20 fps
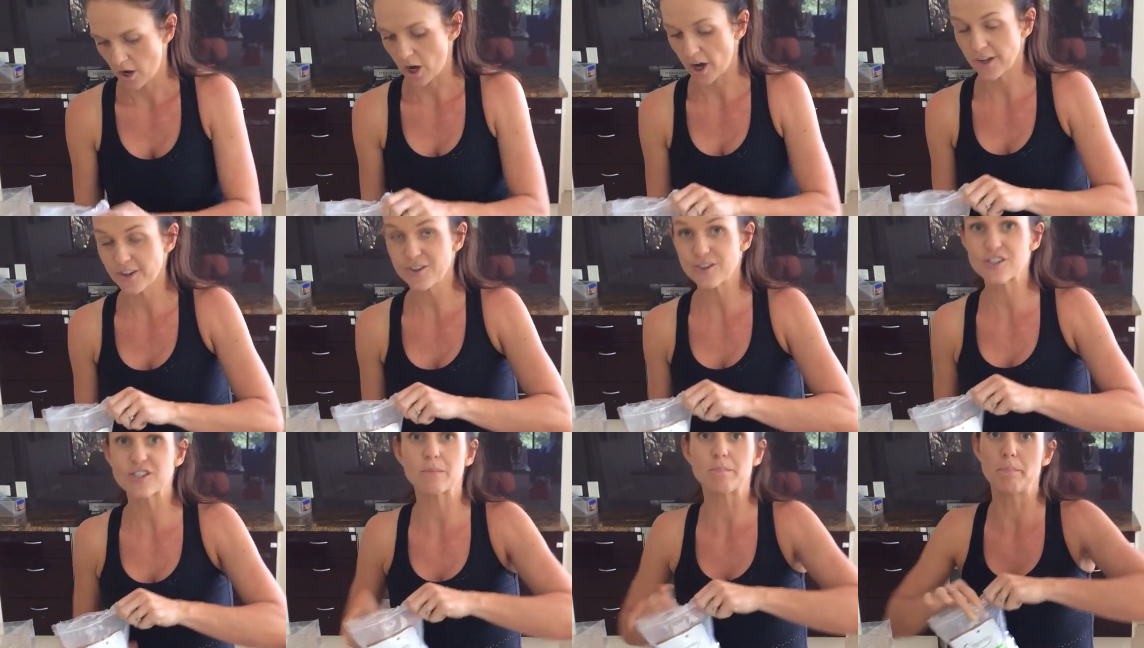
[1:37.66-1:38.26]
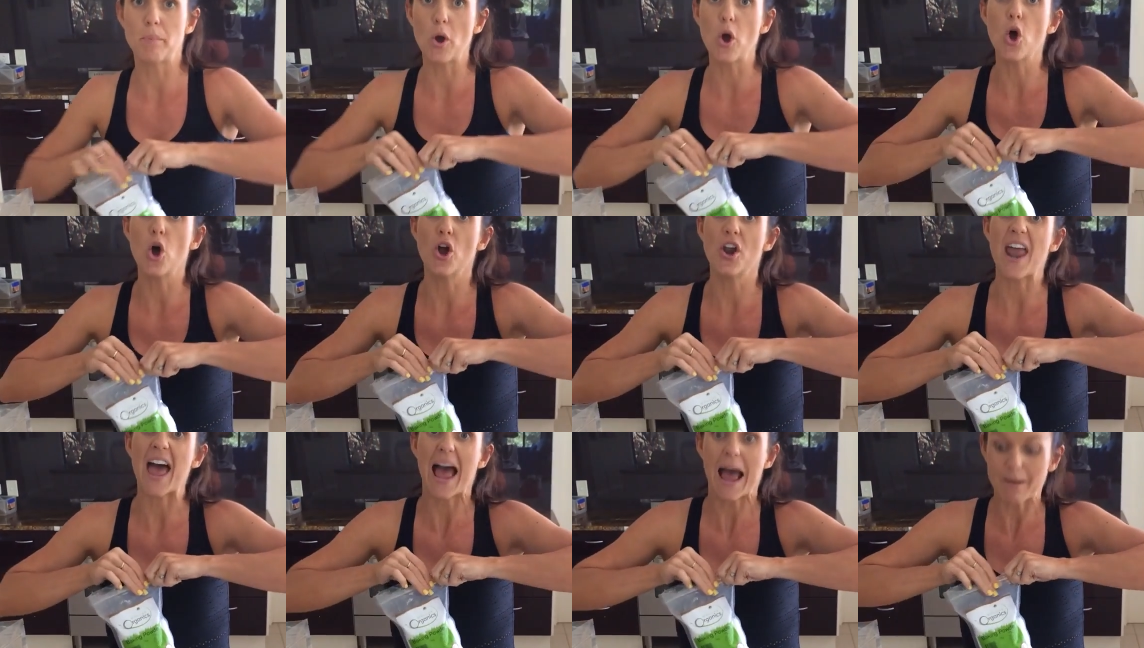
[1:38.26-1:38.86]
I used to
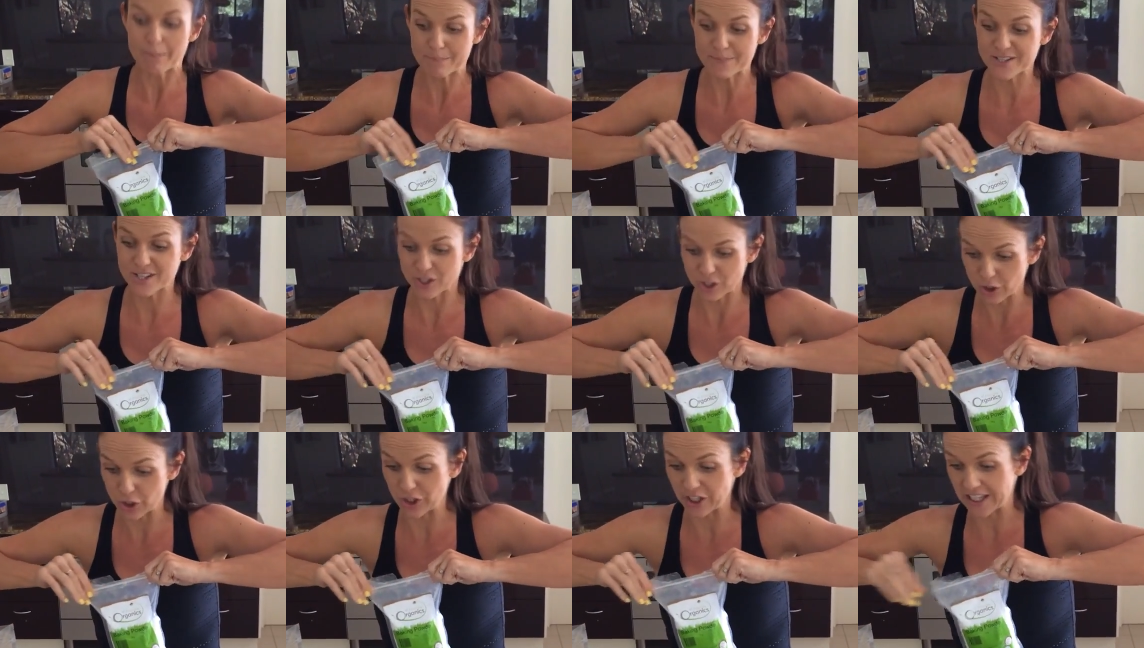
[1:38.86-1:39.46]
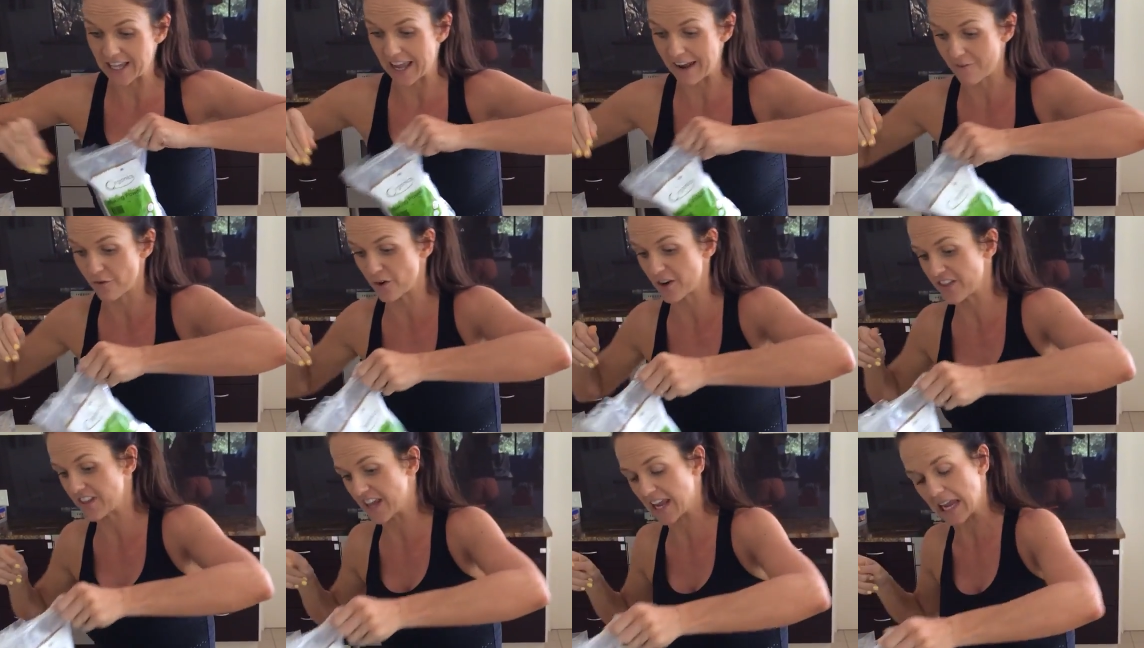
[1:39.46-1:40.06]
burn absolutely
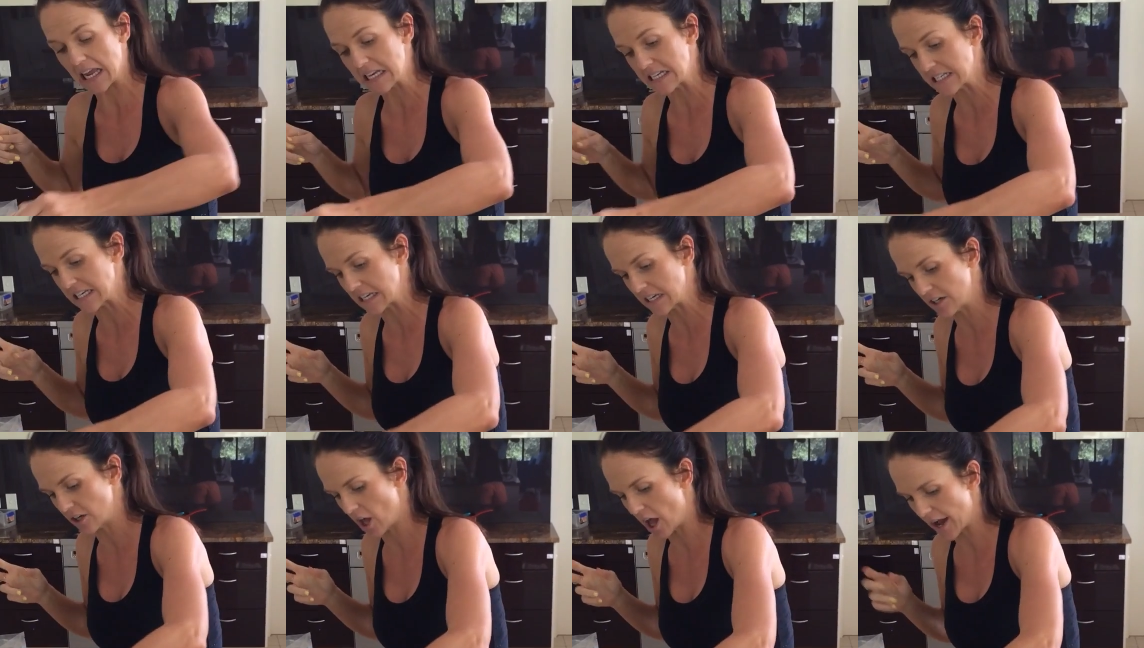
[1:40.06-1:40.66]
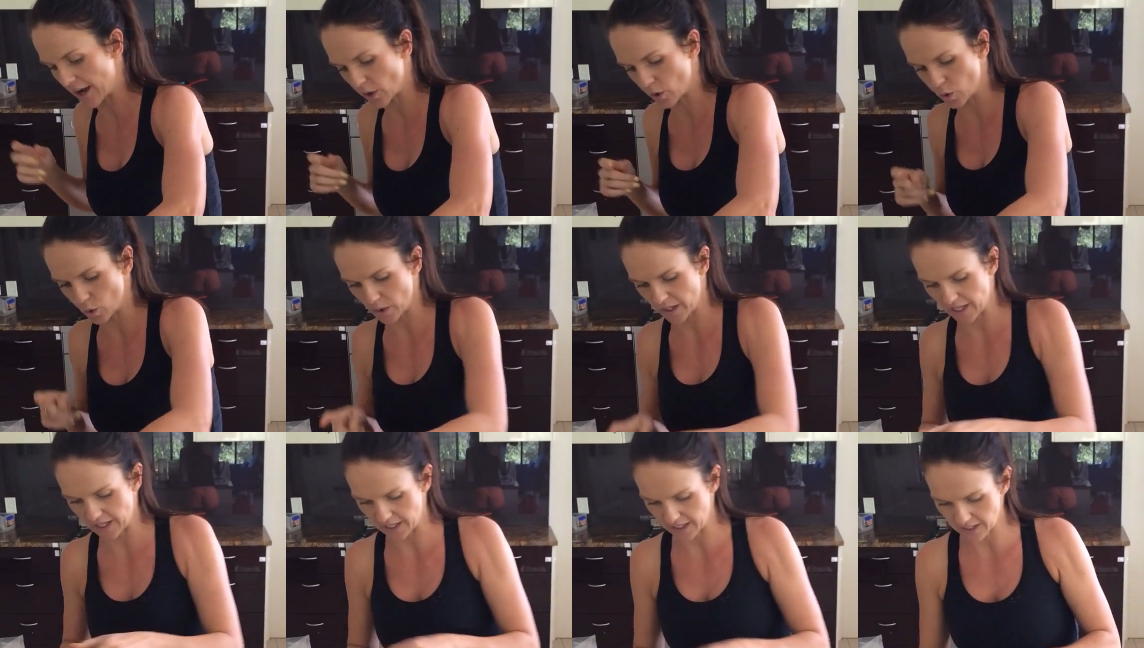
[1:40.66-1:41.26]
everything and didn't like
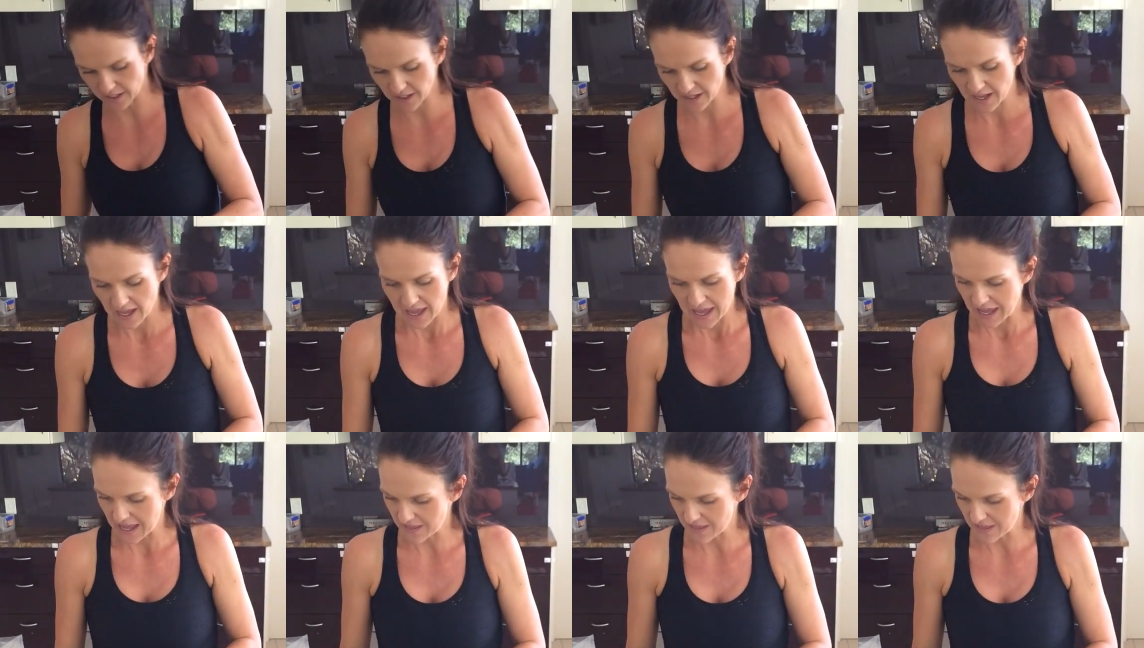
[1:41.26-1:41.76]
cooking.